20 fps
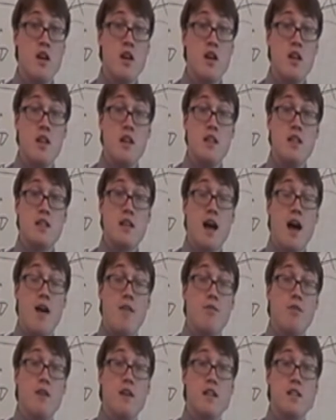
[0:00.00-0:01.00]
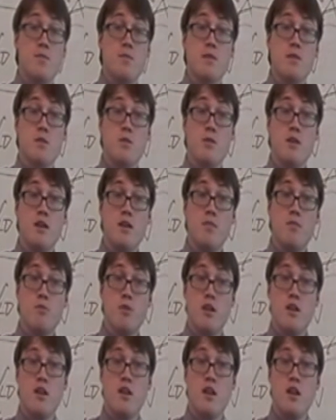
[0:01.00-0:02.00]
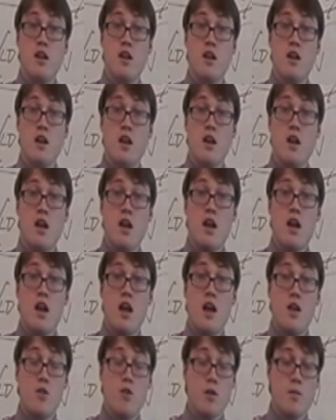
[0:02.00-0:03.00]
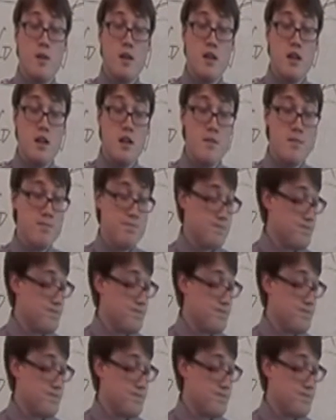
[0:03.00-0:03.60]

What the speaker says: these conflicts between Brittany and Normandy.